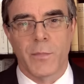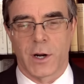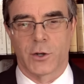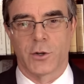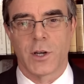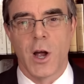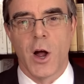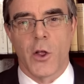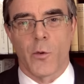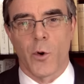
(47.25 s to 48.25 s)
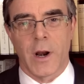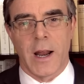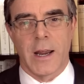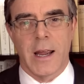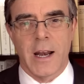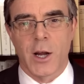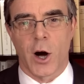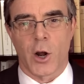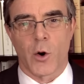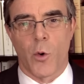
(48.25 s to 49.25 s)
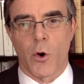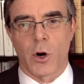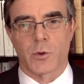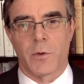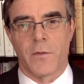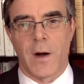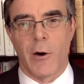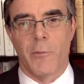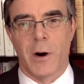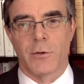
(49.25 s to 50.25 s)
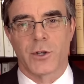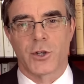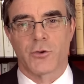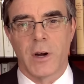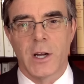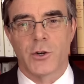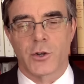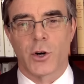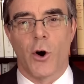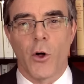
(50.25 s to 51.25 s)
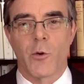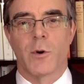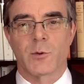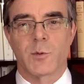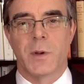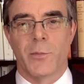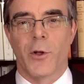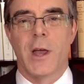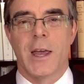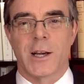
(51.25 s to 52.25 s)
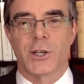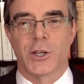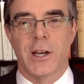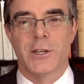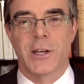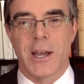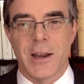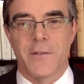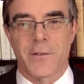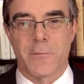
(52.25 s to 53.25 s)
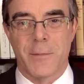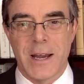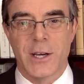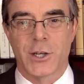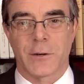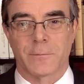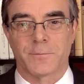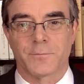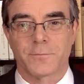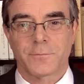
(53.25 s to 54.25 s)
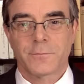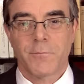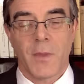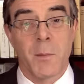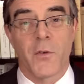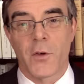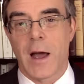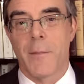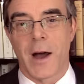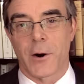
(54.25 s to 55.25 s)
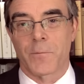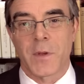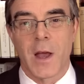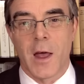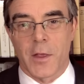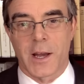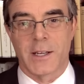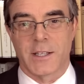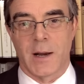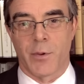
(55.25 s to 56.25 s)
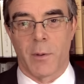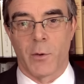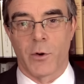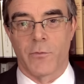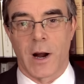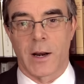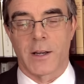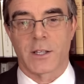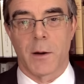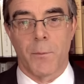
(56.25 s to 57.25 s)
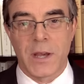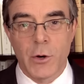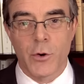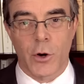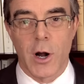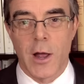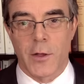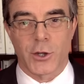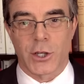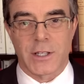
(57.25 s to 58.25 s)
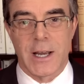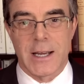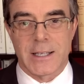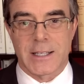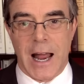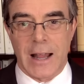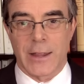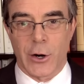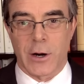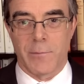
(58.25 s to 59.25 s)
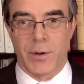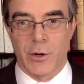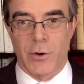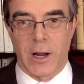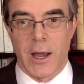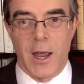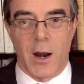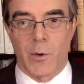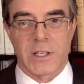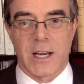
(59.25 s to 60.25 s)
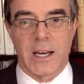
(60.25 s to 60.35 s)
pictures. There weren't any idiotic quarrels with foul-mouthed strangers. All there was people exchanging information. I mean, for that matter, the kids today probably wouldn't recognize a computer that just sat there computing and wasn't